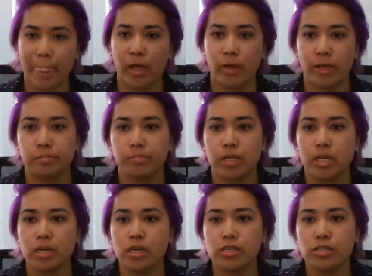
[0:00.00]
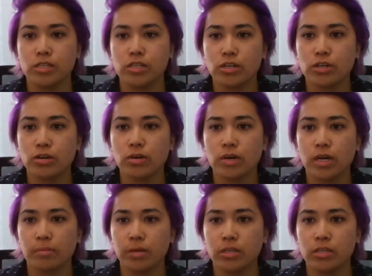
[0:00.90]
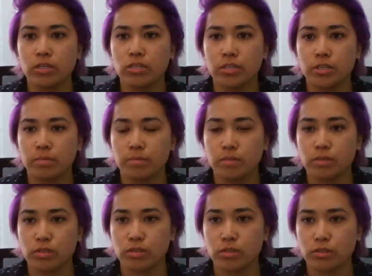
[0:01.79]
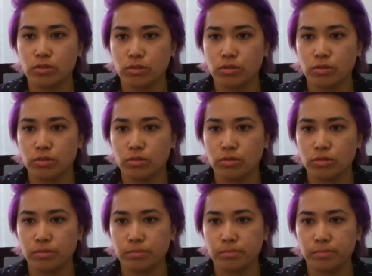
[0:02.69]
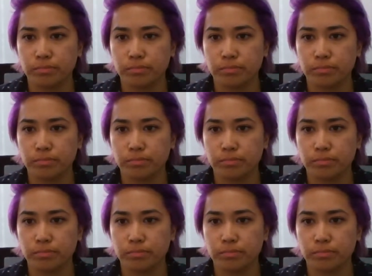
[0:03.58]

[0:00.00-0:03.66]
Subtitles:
Okay, so I'm going to jump to